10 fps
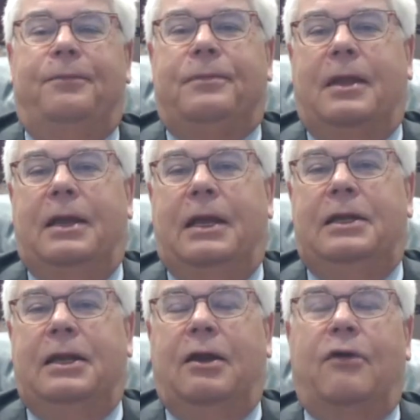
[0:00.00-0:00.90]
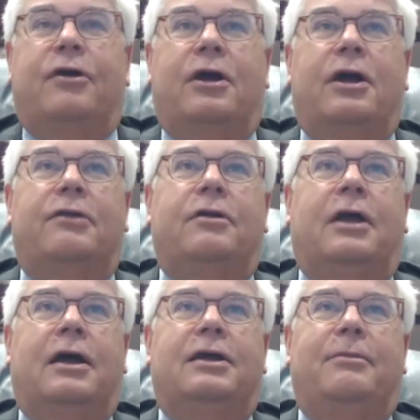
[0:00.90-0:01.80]
And he did over 100 and
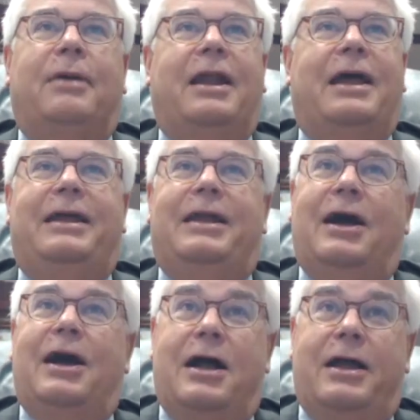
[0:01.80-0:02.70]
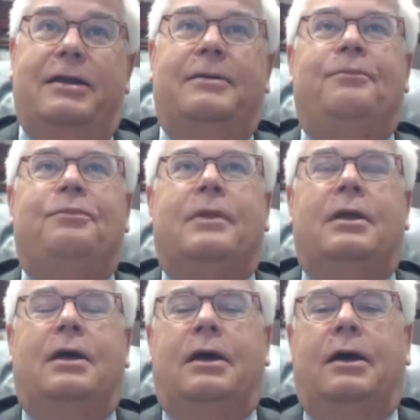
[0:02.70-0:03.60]
I did about 89
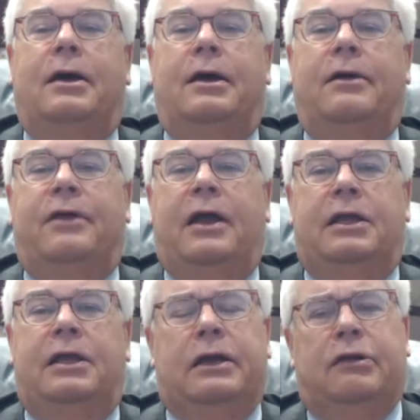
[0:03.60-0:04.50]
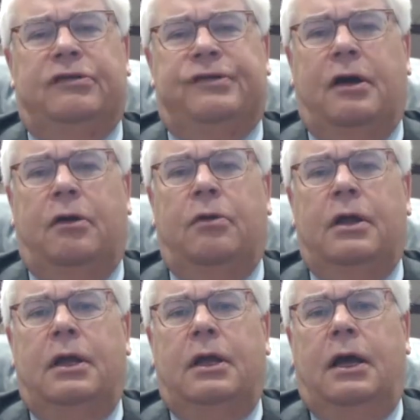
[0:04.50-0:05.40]
that year. So
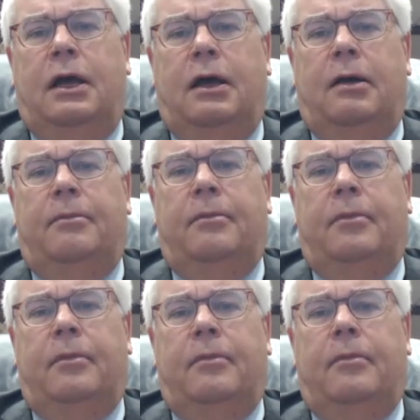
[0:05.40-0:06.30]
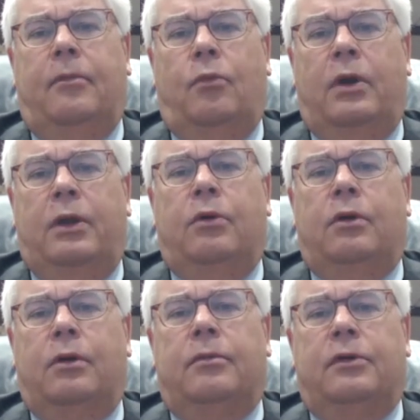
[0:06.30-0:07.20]
we
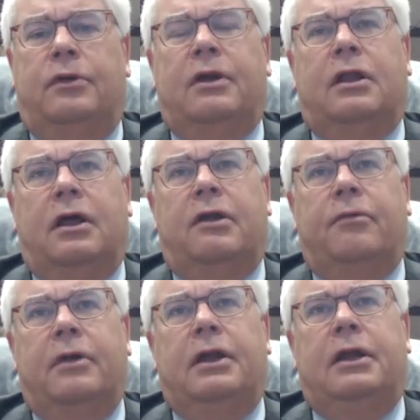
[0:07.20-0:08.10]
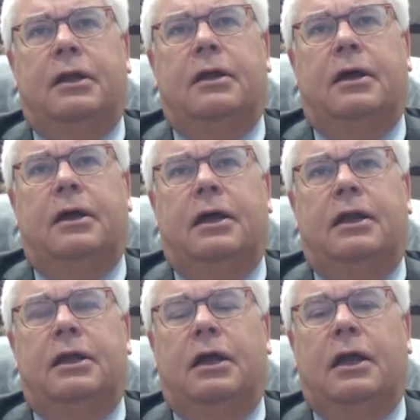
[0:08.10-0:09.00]
were doing a lot of reading at
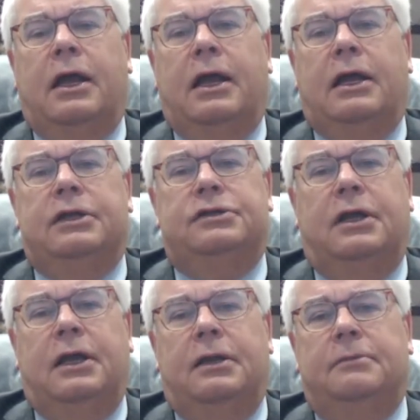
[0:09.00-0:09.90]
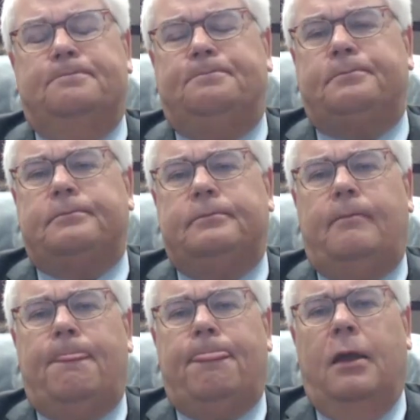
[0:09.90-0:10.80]
a young age, and
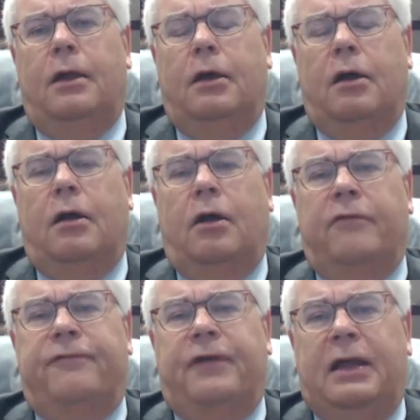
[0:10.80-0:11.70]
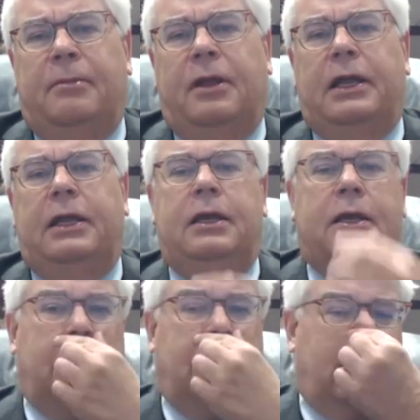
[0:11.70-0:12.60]
our family
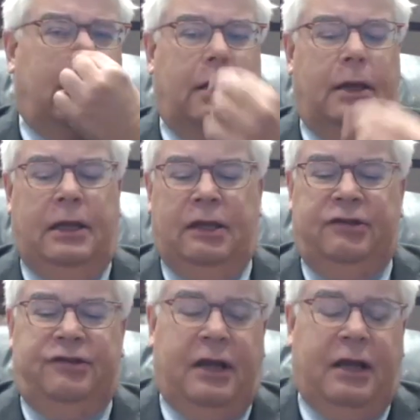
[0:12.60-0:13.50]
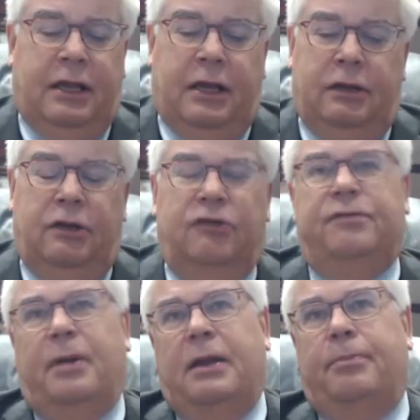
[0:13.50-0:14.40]
is a
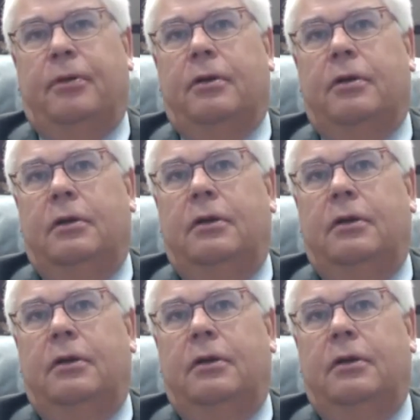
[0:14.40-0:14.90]
newspaper